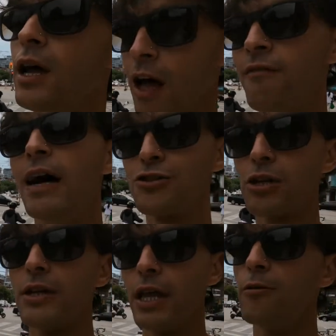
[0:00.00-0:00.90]

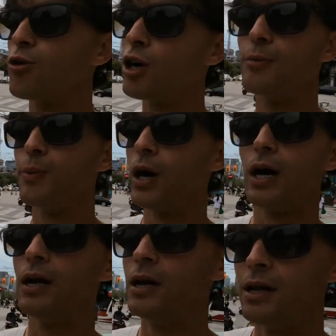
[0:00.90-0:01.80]
Eventually they were, but
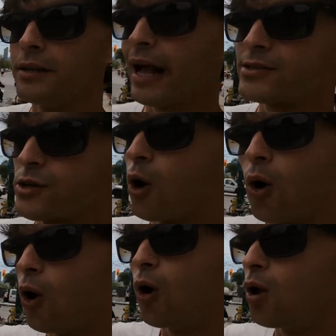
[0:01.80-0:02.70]
that's a
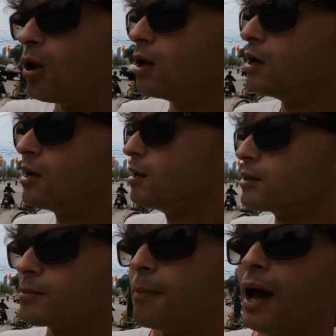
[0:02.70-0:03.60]
whole,
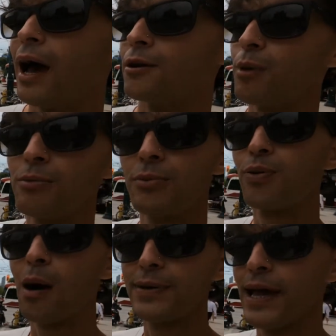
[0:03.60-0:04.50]
man. Remember the
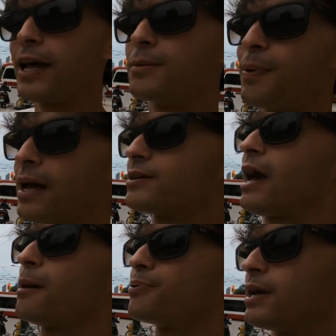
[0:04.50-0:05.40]
propaganda
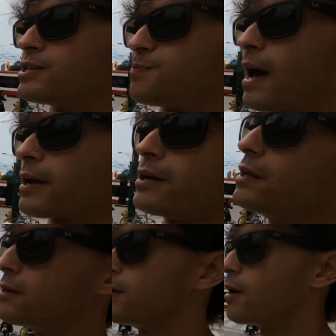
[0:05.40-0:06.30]
campaigns back
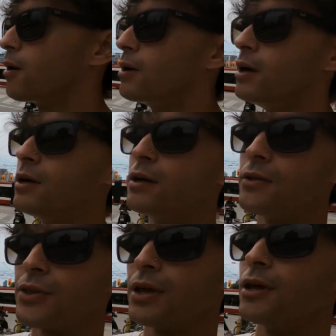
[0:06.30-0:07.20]
in, you know,
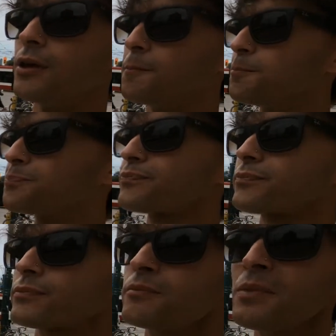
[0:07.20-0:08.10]
the
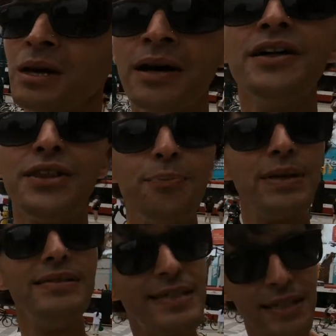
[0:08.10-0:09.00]

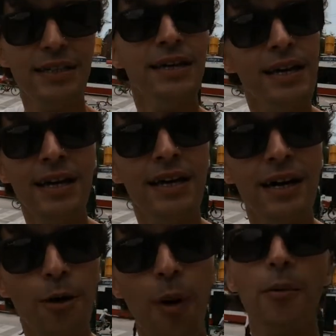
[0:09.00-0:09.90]
BC?
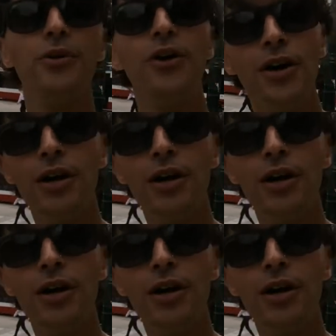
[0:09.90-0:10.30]
Remember?